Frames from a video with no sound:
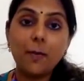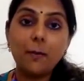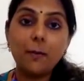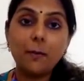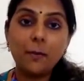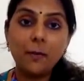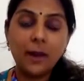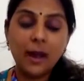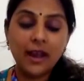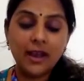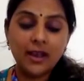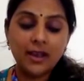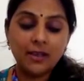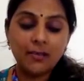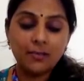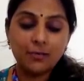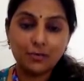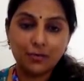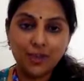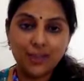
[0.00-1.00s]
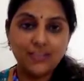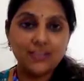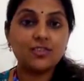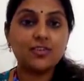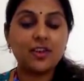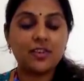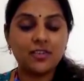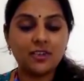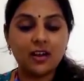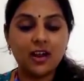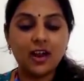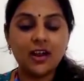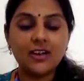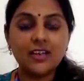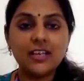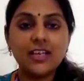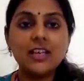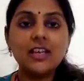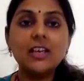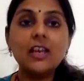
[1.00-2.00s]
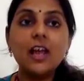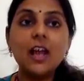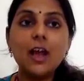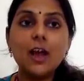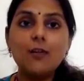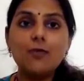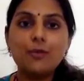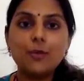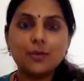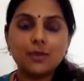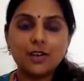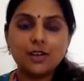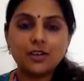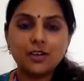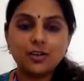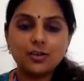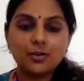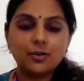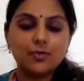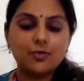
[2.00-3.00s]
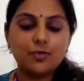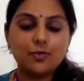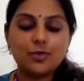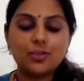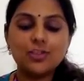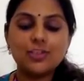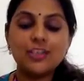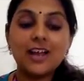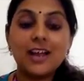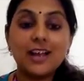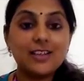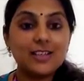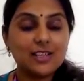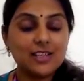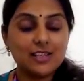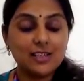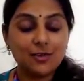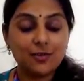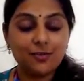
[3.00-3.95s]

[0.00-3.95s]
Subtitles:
my professor, rather our dean from Tata Institute of Social Sciences,